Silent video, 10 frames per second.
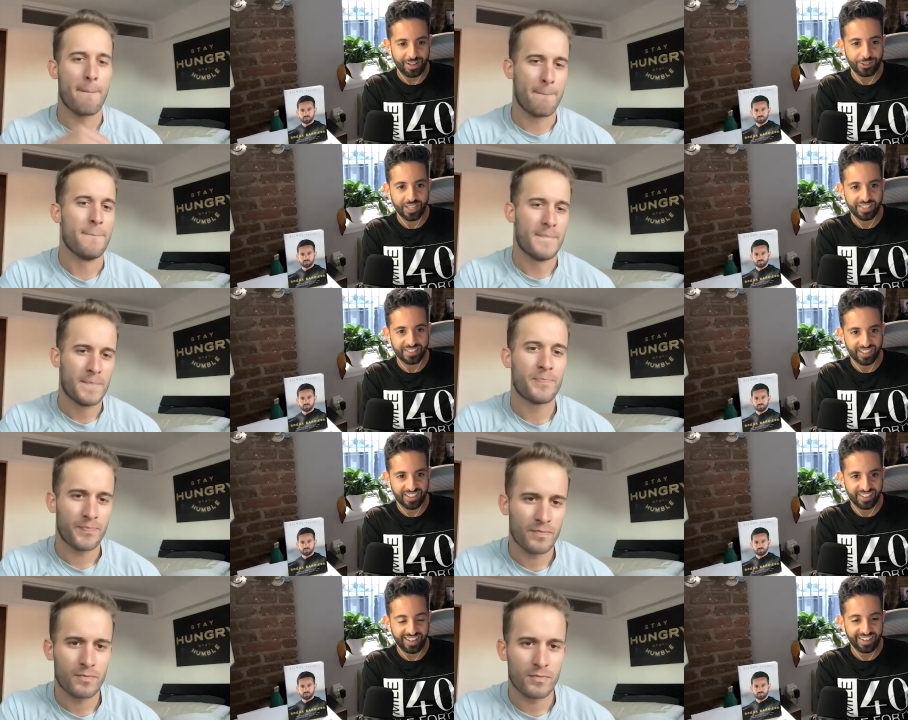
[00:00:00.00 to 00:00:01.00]
Speaker 1: How'd mm-hmm. you get
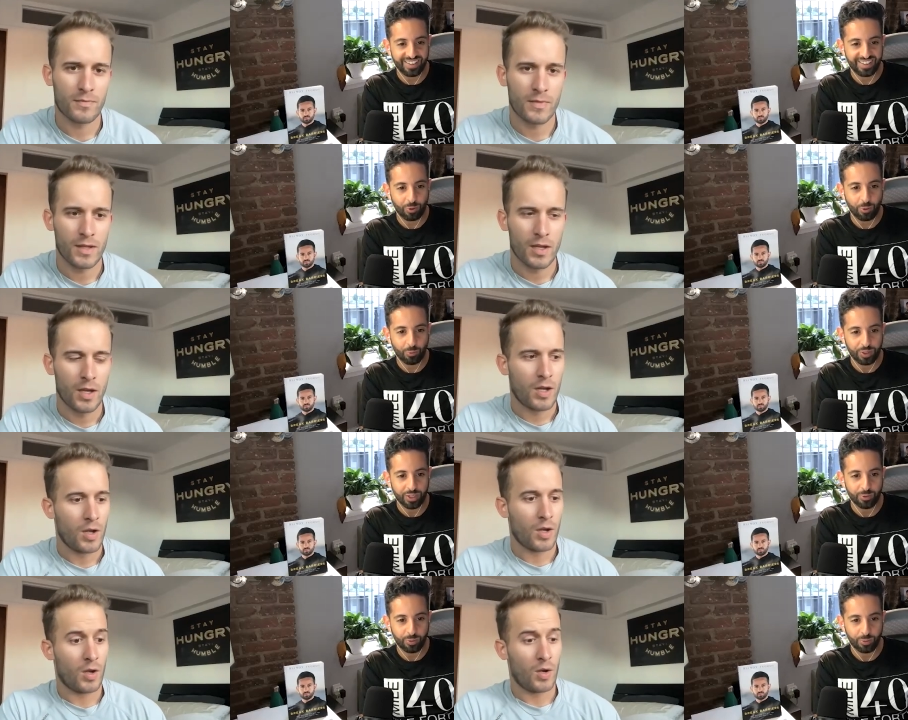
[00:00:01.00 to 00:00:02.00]
there? And and what,
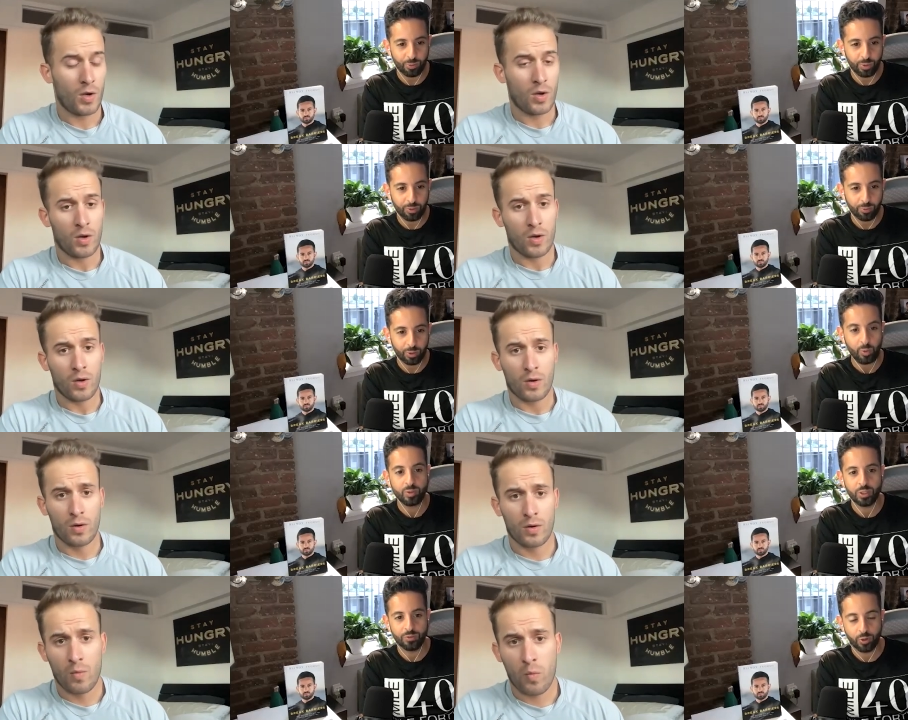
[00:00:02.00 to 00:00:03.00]
you know, where, where
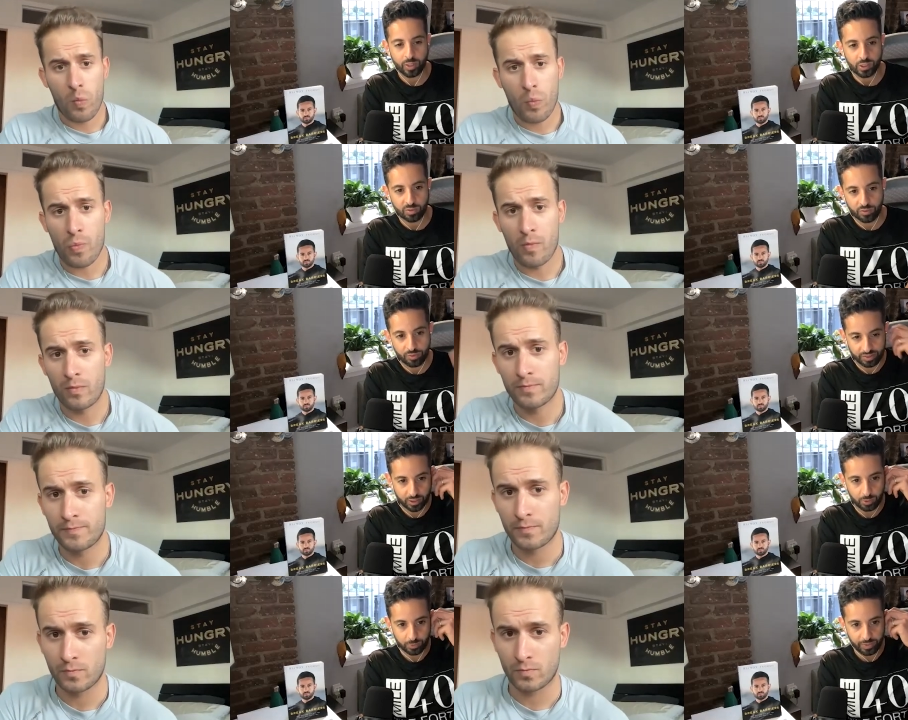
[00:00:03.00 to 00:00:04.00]
where was your focus from a
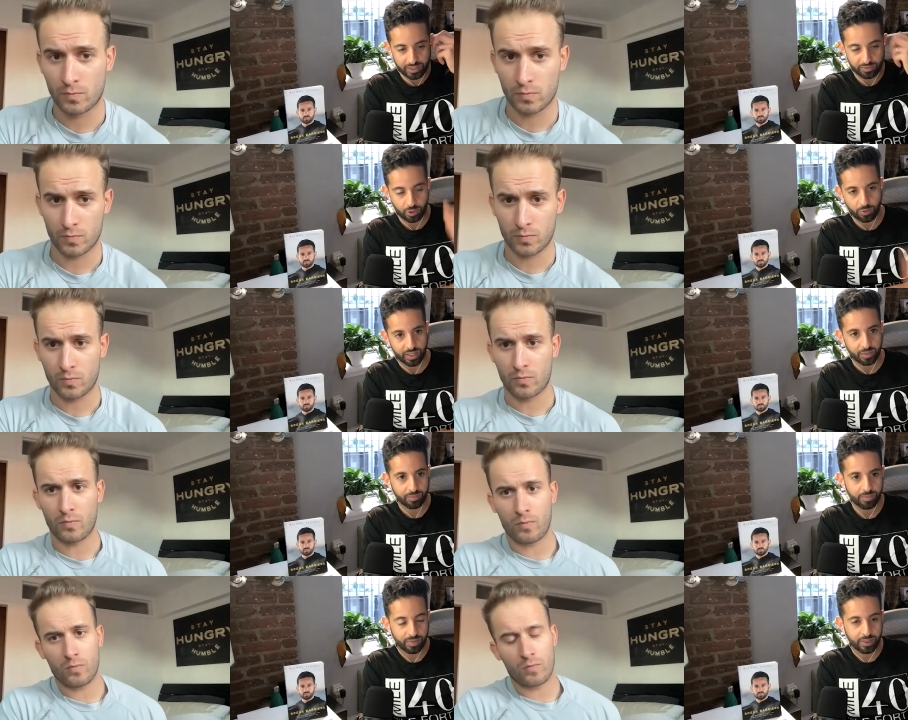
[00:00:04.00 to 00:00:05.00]
fitness perspective growing
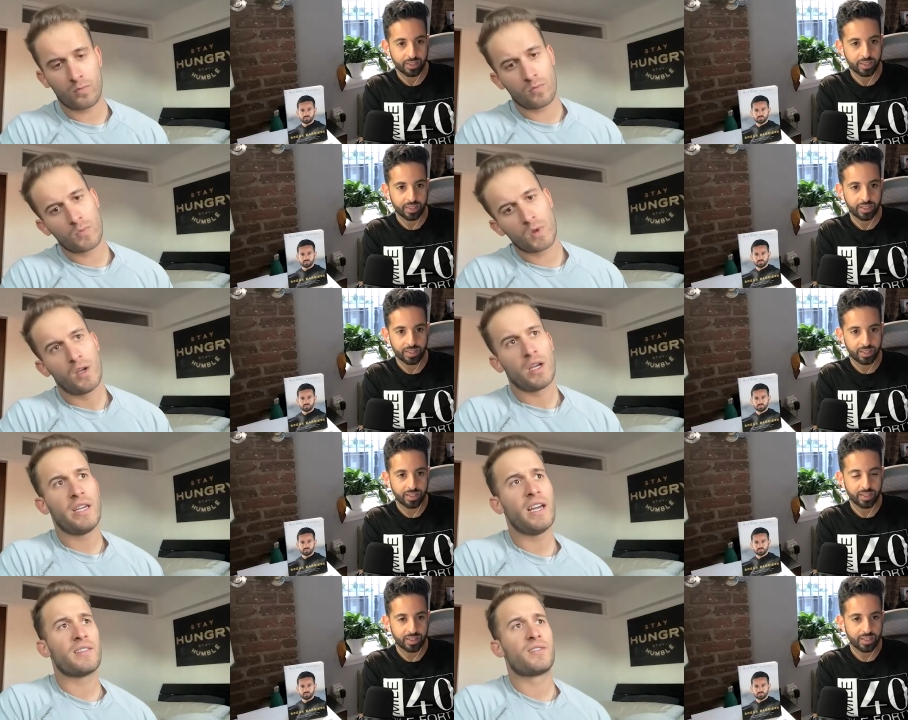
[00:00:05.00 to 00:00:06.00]
up?
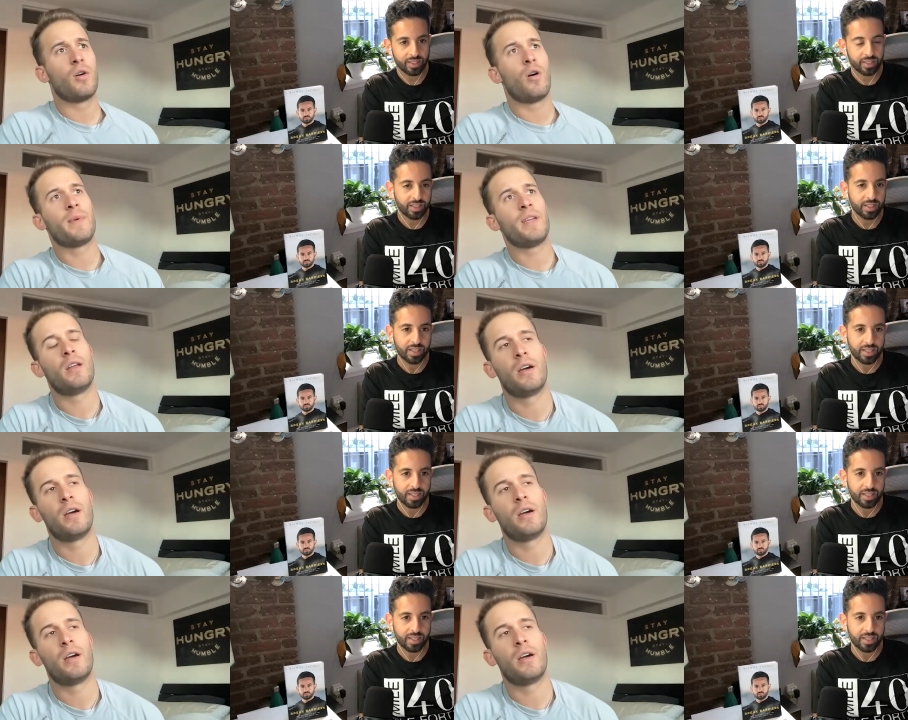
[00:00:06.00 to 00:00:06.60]
Speaker 2: Yeah, so I mean,